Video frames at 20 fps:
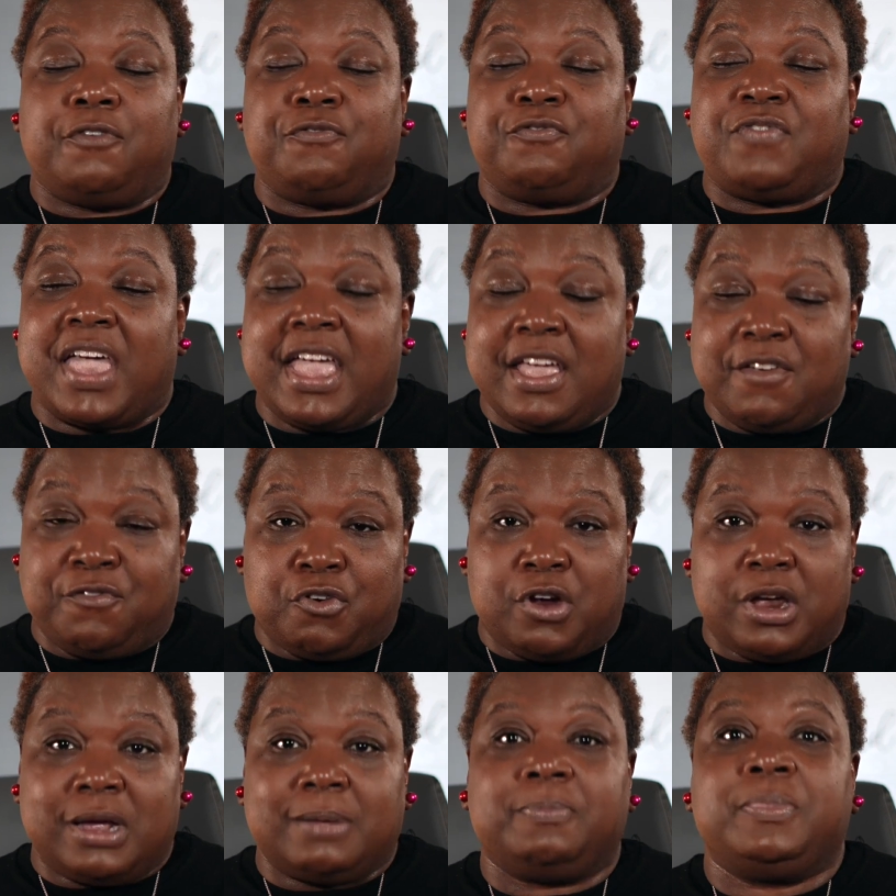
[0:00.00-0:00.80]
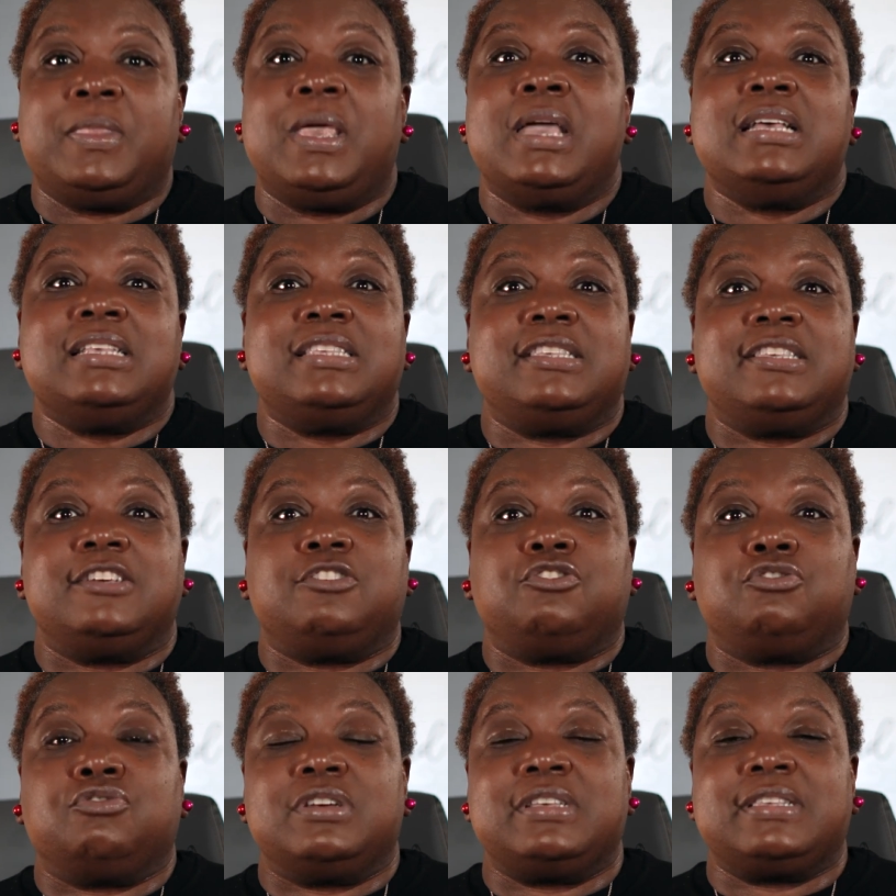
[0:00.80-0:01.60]
favorite
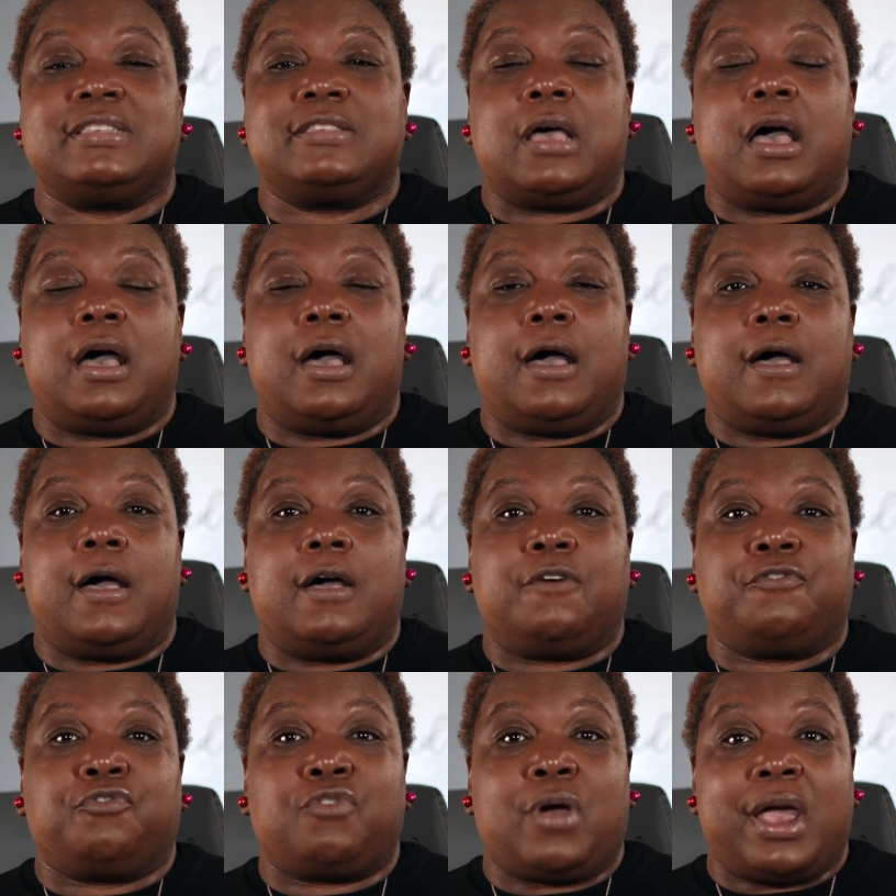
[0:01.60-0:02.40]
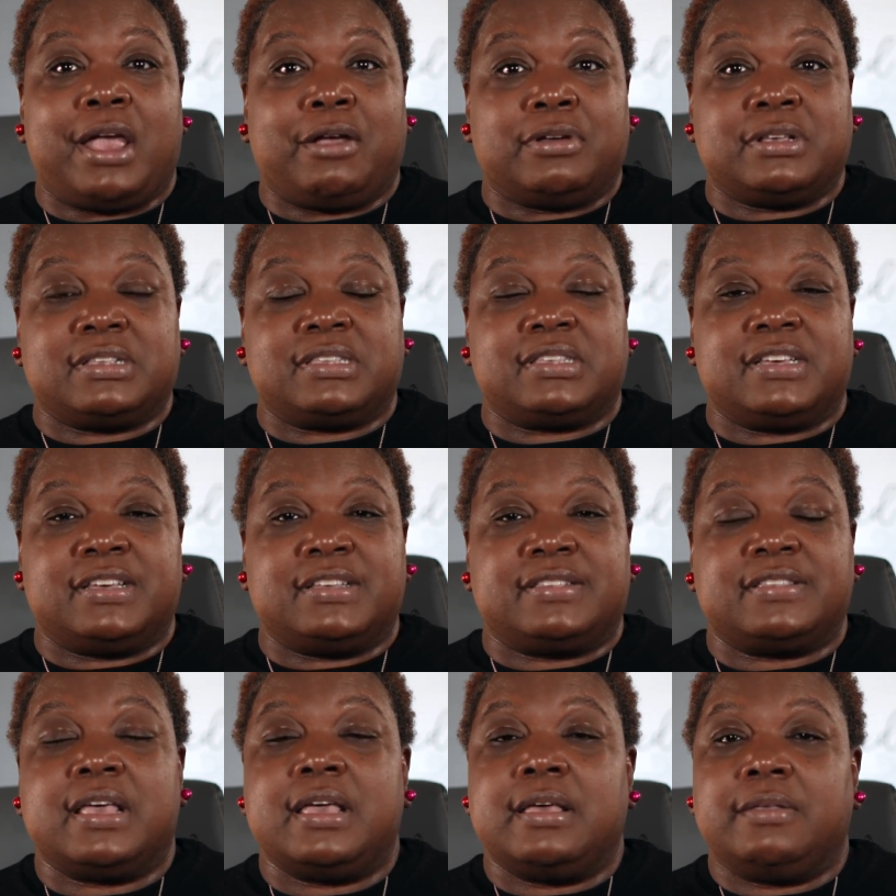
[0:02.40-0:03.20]
citrus
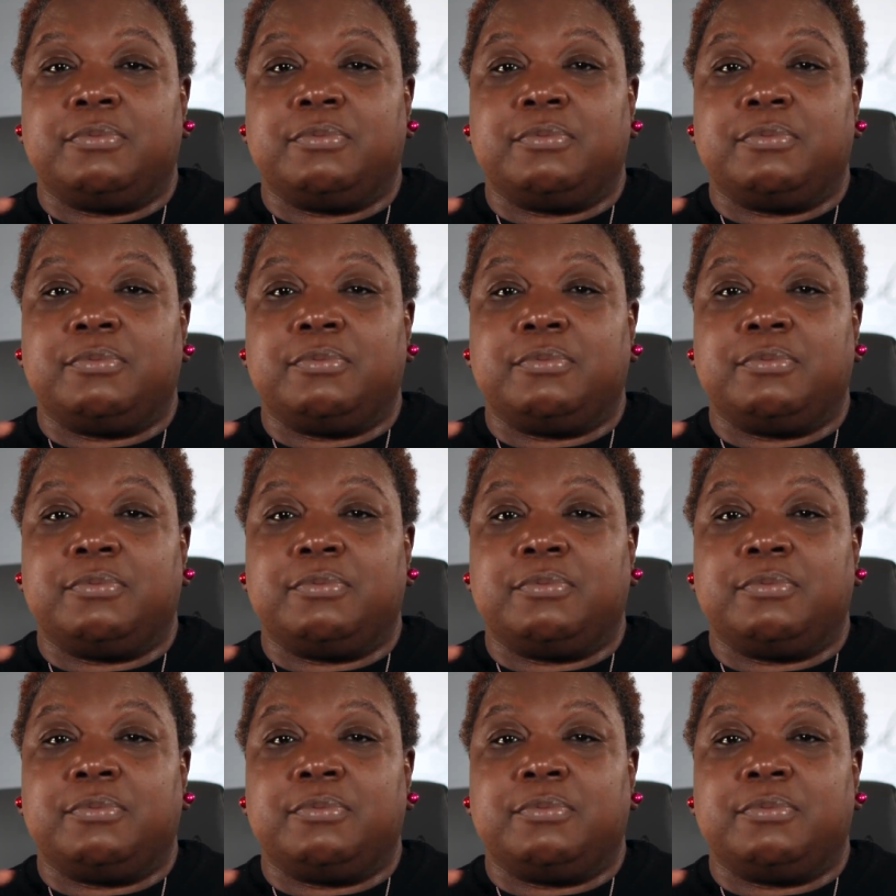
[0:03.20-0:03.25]
fragrances,